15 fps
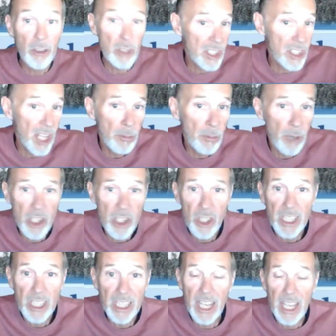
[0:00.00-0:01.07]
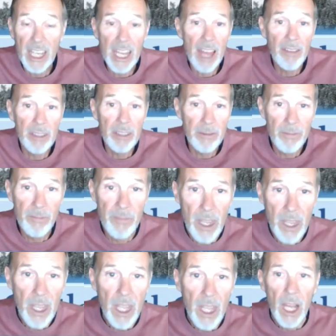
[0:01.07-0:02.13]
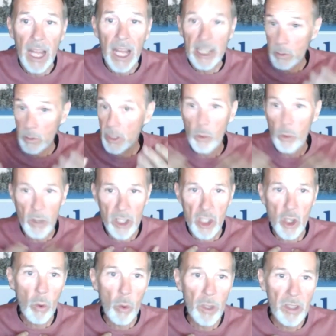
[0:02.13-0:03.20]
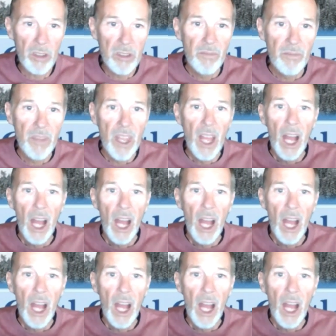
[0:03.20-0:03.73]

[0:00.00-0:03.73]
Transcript: There's a celebration in heaven. That's what the Lord has told us.